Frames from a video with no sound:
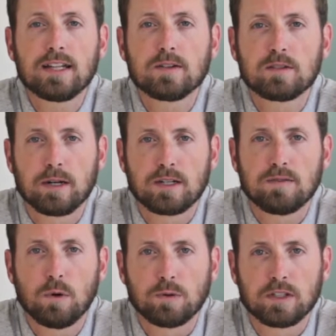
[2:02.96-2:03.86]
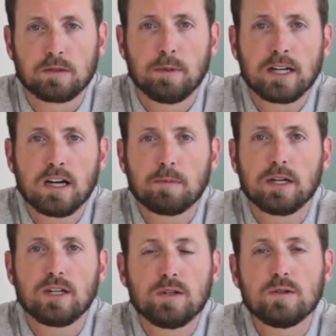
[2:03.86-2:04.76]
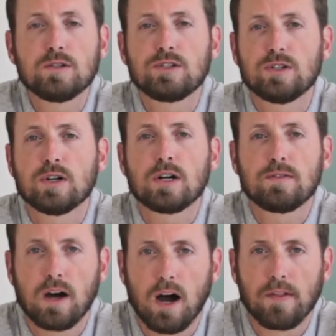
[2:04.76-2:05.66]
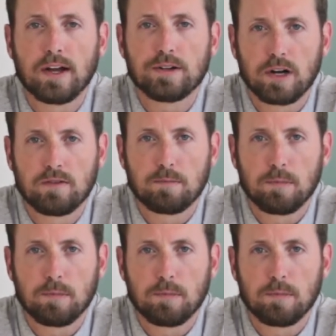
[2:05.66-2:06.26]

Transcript: and their respective holdings make up a huge chunk of the online travel